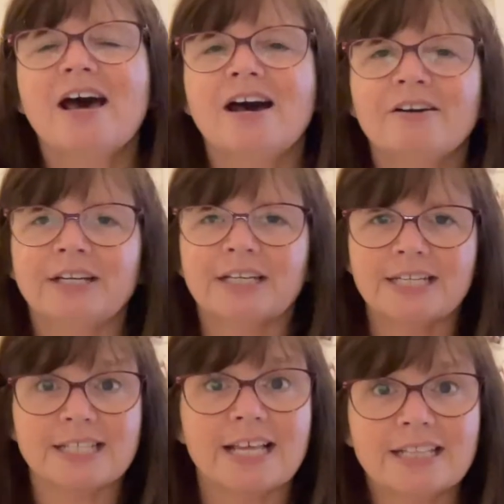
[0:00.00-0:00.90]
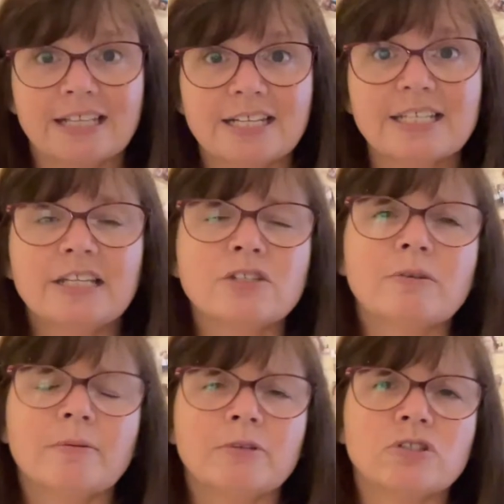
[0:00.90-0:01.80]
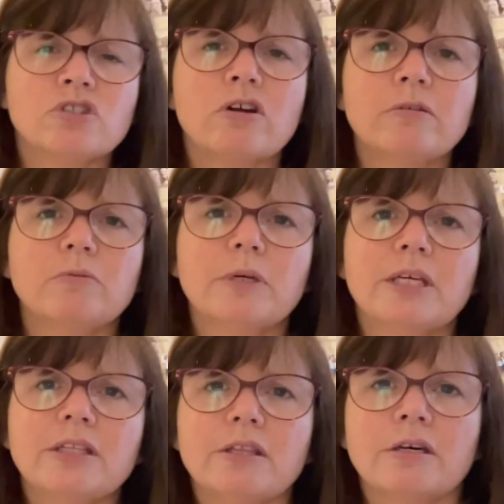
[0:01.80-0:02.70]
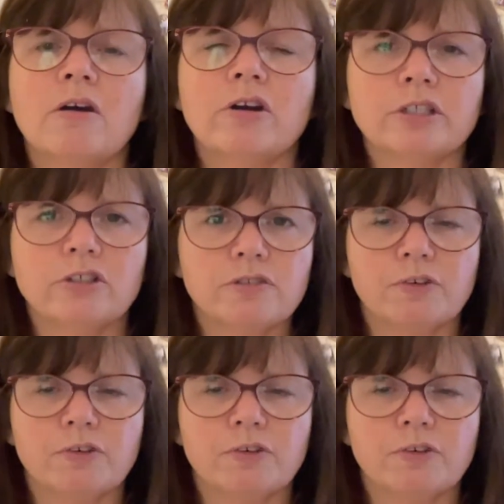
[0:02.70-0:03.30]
All right, guys, let's get into it. I'm gonna start with the hard goods